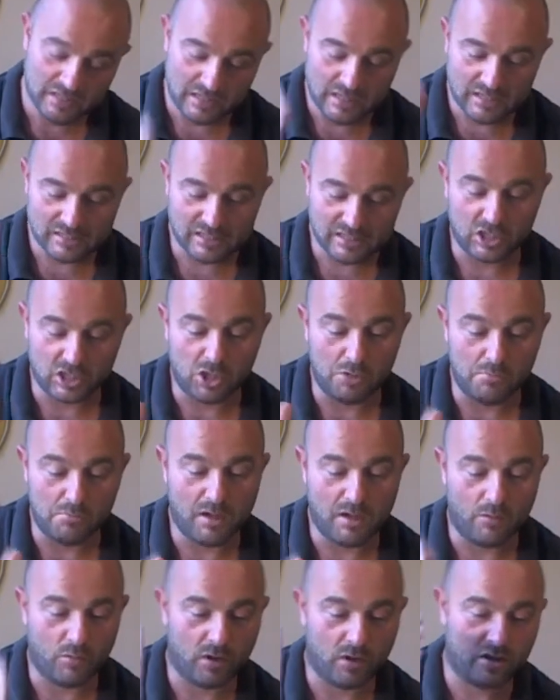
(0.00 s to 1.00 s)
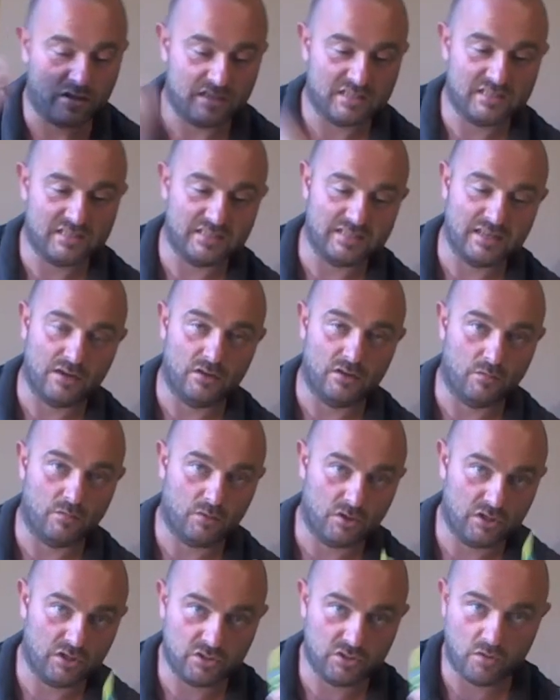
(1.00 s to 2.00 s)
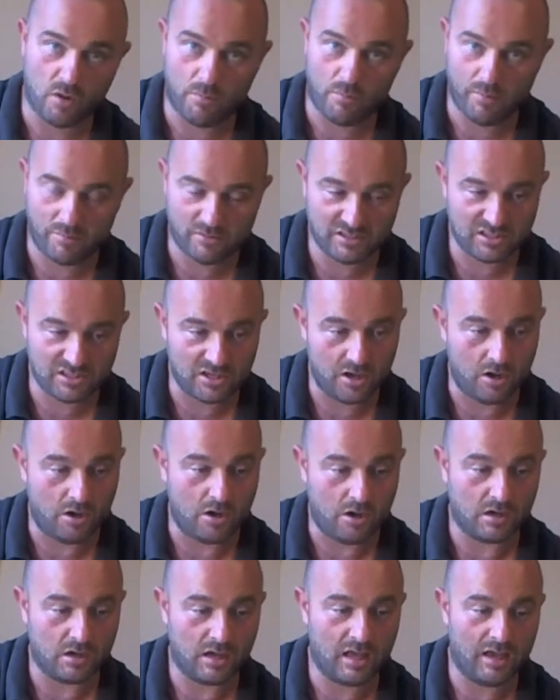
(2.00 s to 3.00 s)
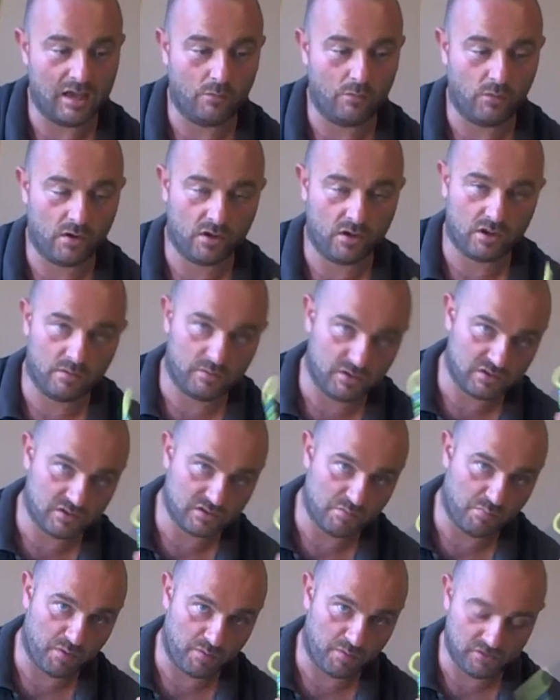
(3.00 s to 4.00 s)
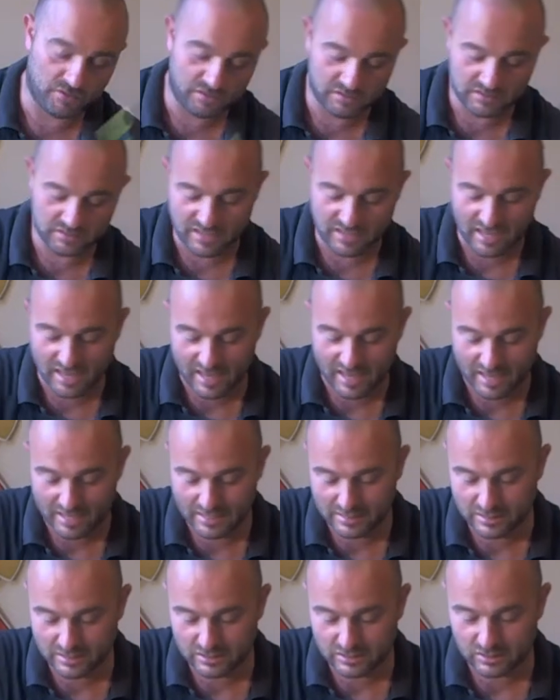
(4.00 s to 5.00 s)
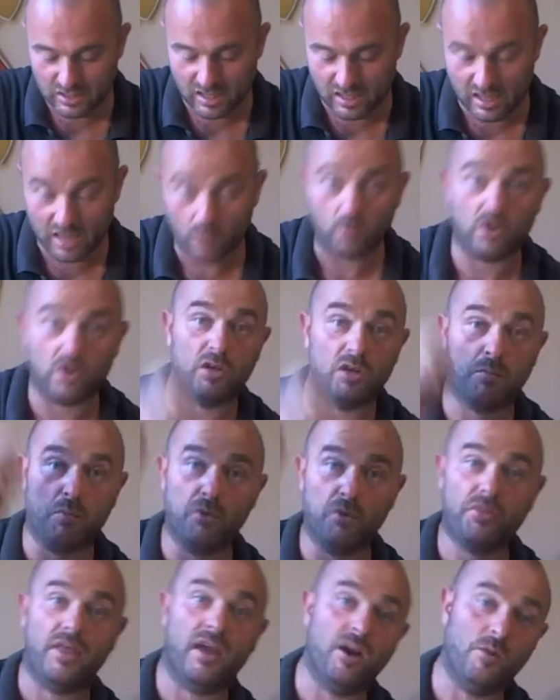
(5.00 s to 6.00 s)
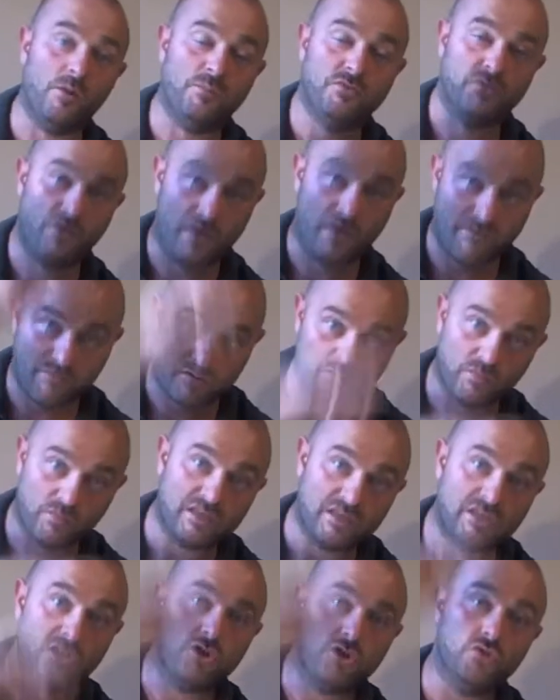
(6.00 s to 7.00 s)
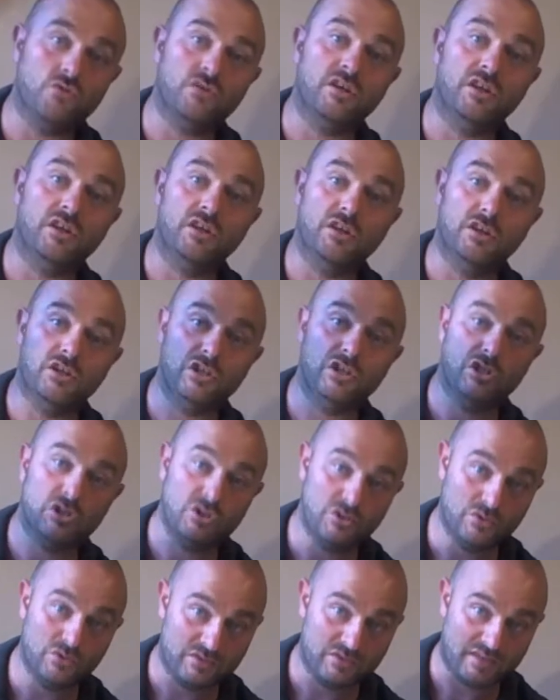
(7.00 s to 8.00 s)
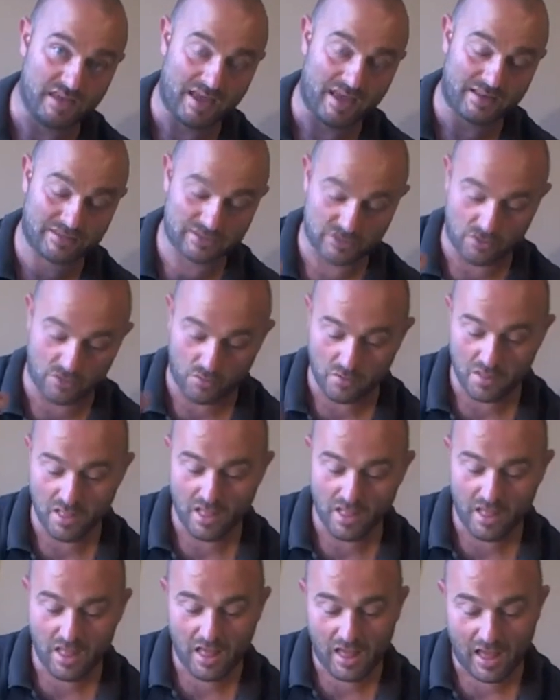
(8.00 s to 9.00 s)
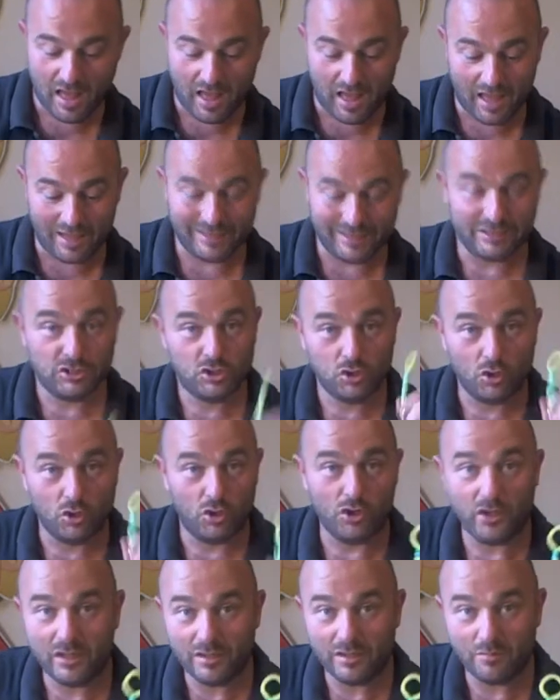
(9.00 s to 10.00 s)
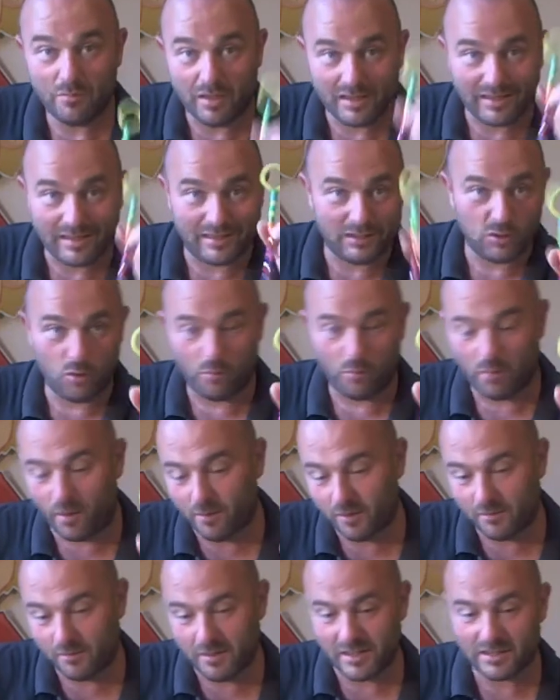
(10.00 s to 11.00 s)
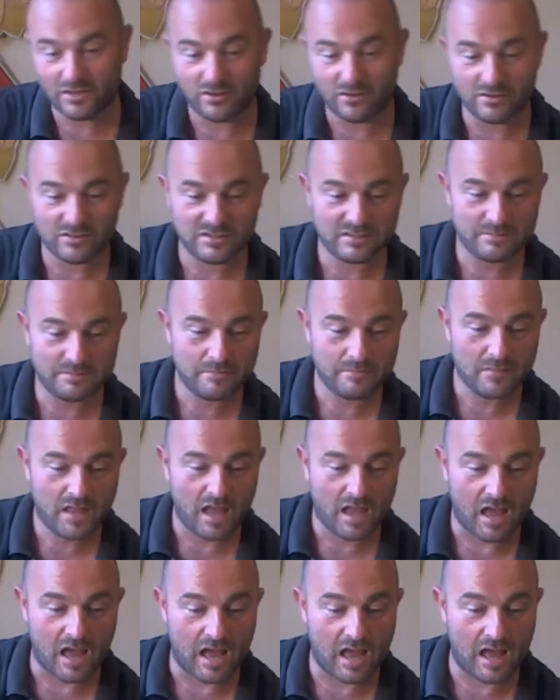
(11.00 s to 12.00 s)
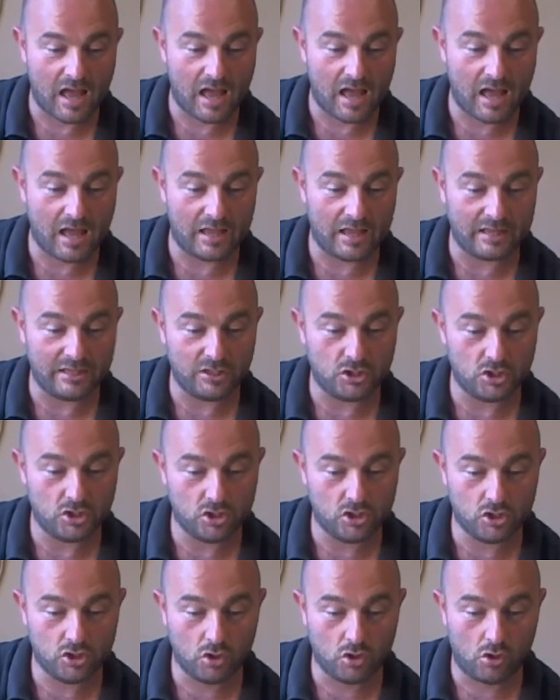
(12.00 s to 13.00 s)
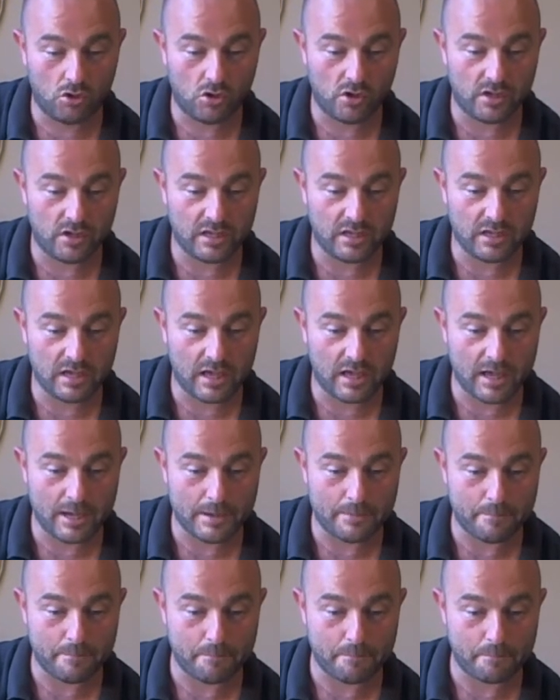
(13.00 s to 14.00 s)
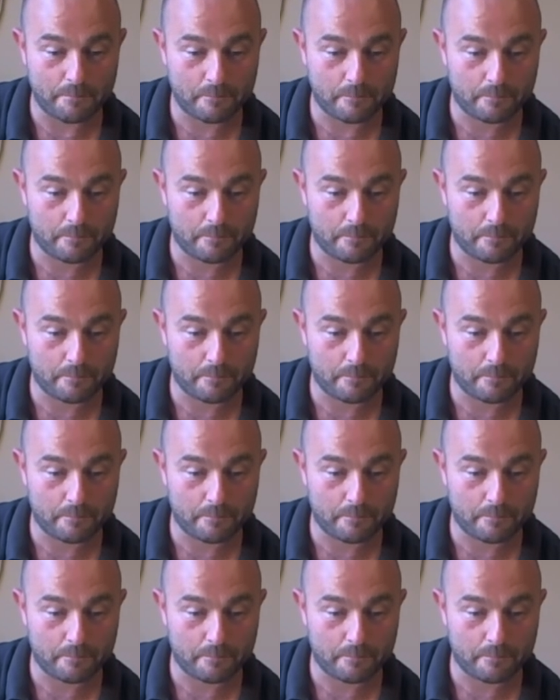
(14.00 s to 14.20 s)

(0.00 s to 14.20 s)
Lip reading: to come, and we're going to sit down and we're going to do our bubble song, and we're going to blow some bubbles, and we're going to put that up so every week you can use that. So enjoy making your bubble makers. Enjoy having